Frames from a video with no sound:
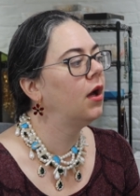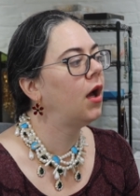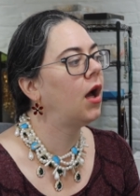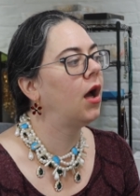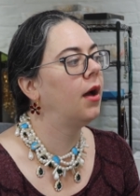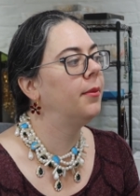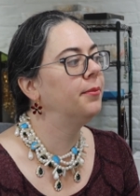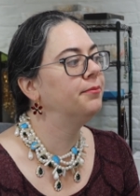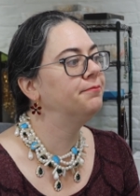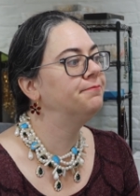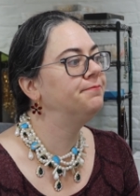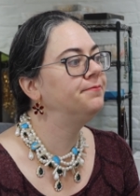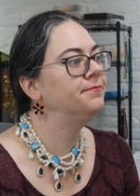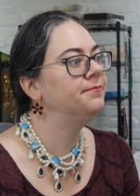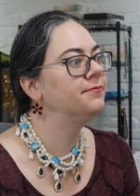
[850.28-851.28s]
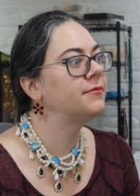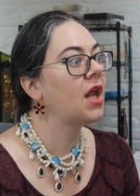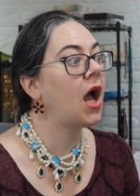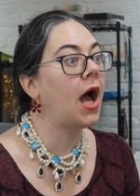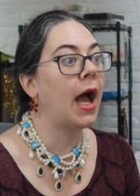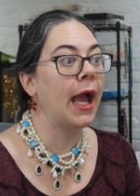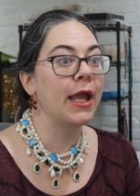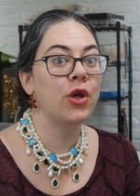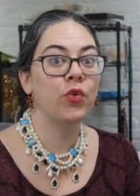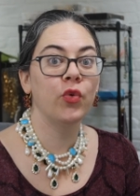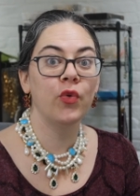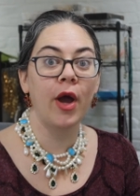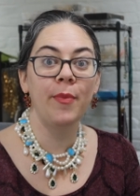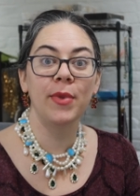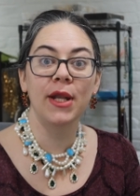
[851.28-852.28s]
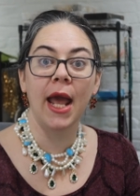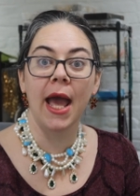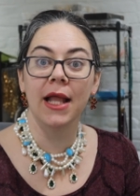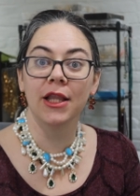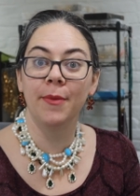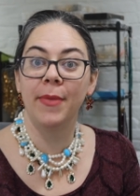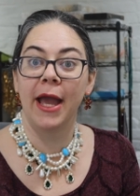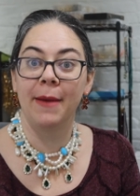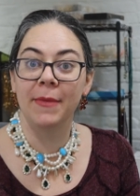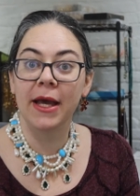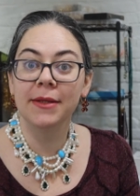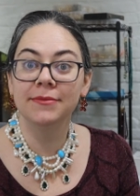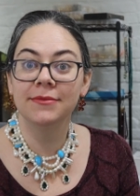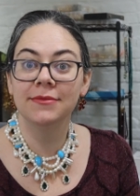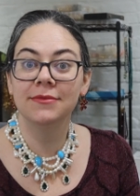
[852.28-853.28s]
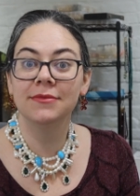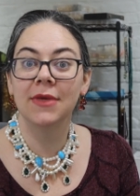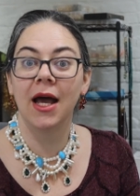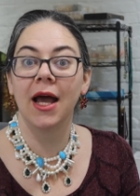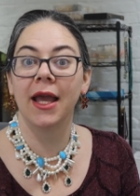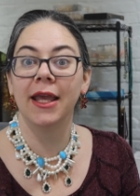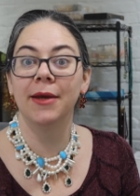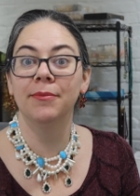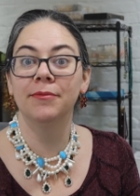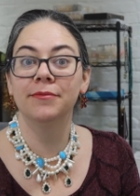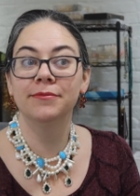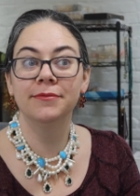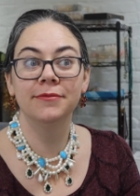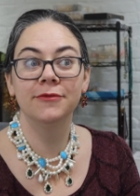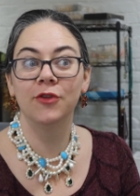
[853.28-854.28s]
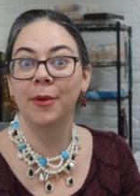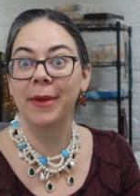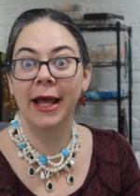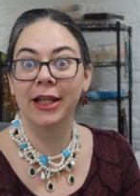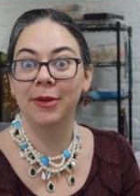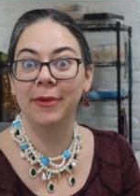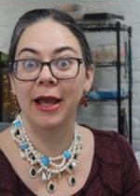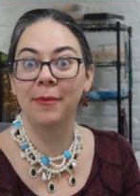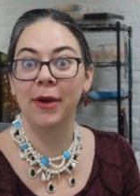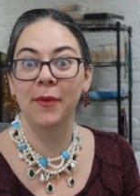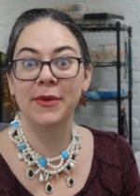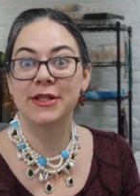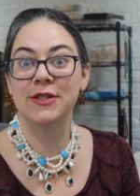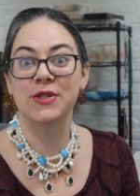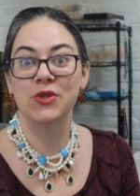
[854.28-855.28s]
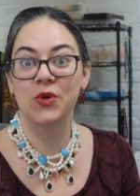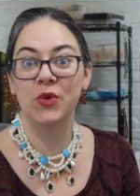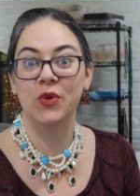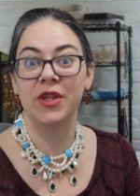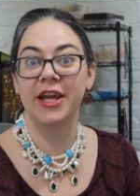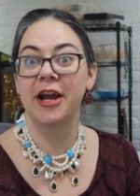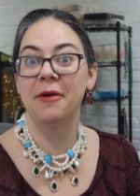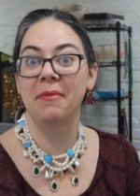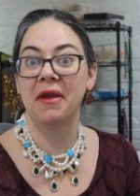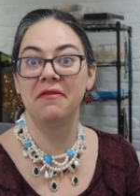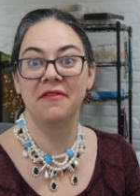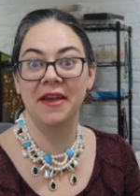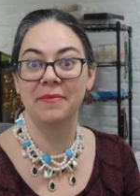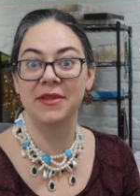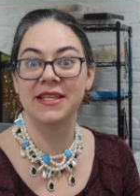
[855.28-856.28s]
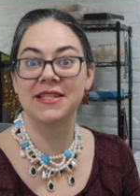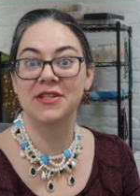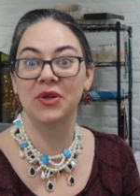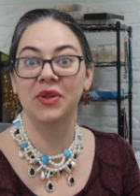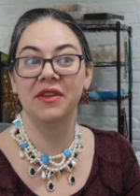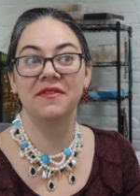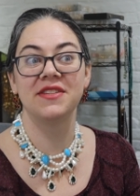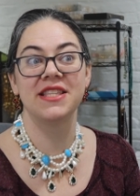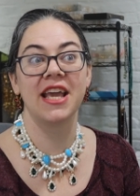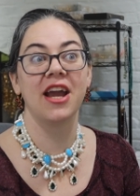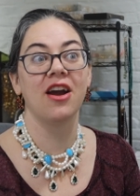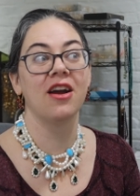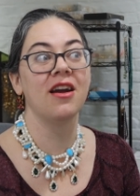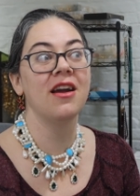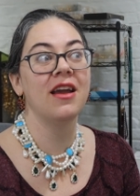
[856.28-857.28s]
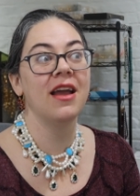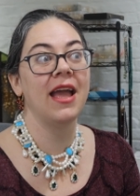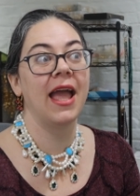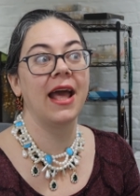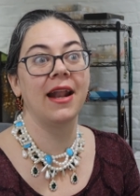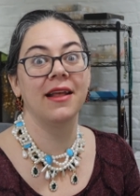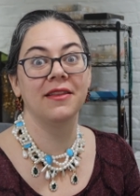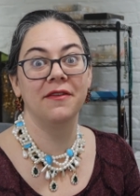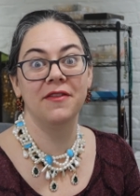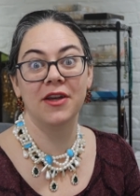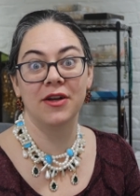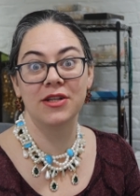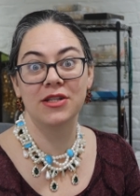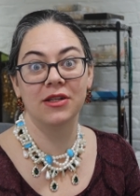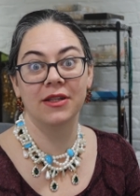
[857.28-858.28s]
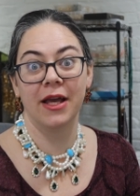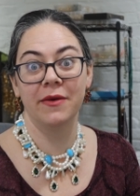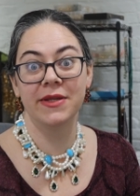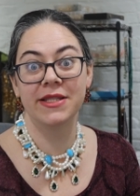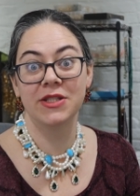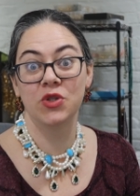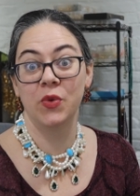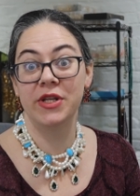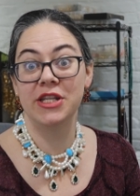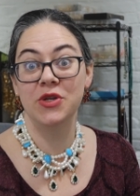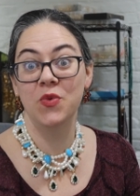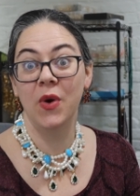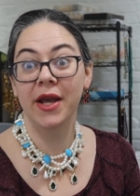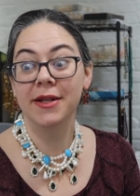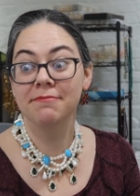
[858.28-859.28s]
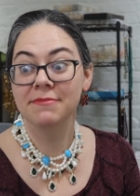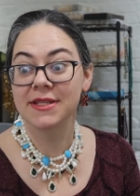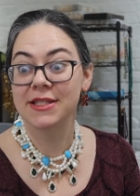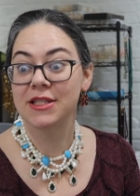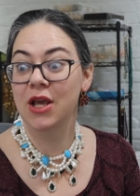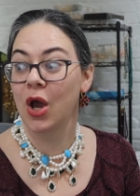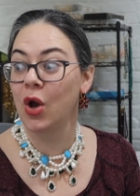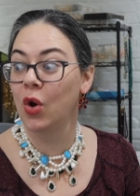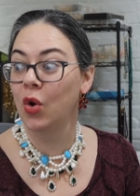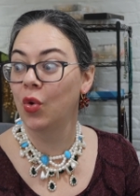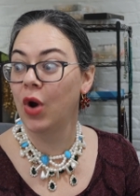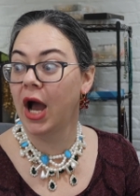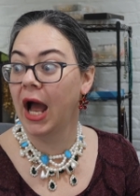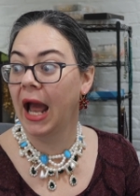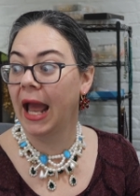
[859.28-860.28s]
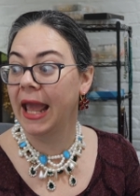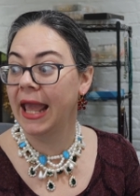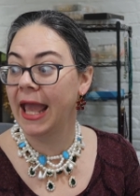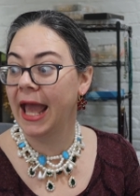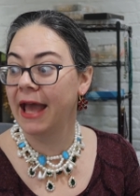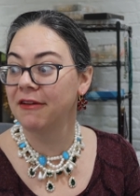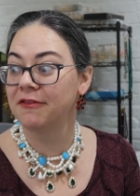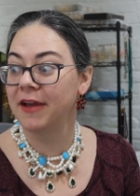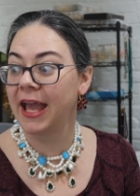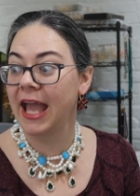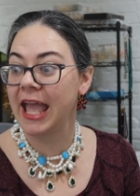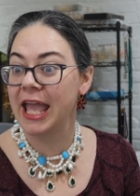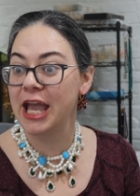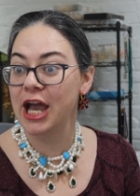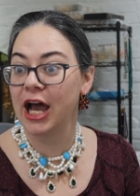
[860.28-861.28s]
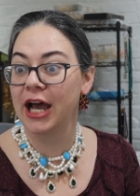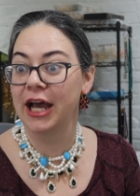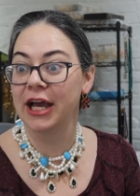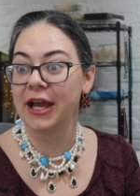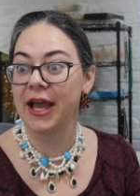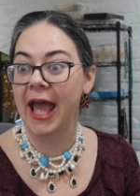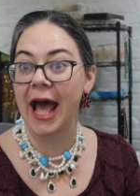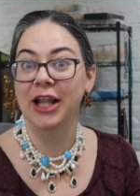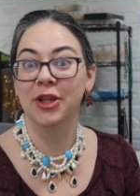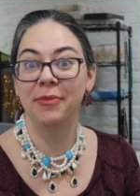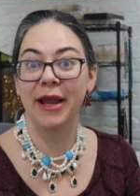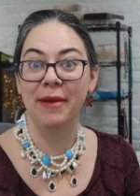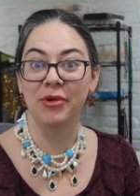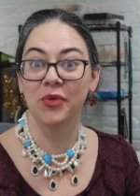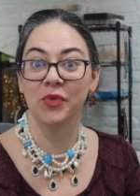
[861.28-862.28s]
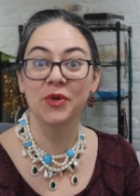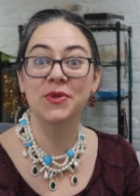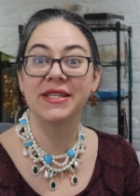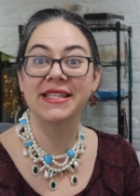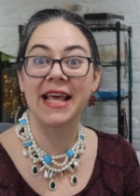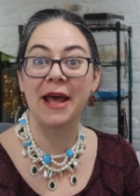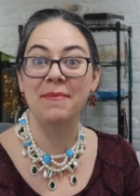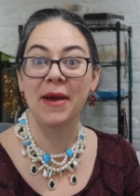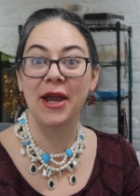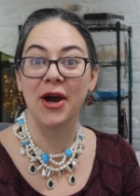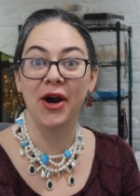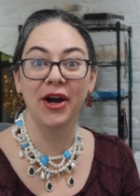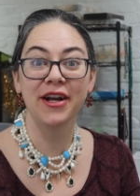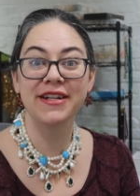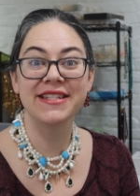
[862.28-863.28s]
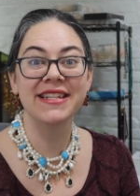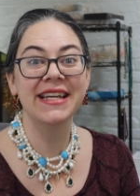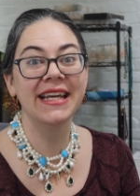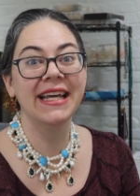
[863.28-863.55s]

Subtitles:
I grew up in Alabama. I am from Alabama. I went to school there. My family still lives there, and I lived there until I was 21. So I have a Alabama roots at my heart.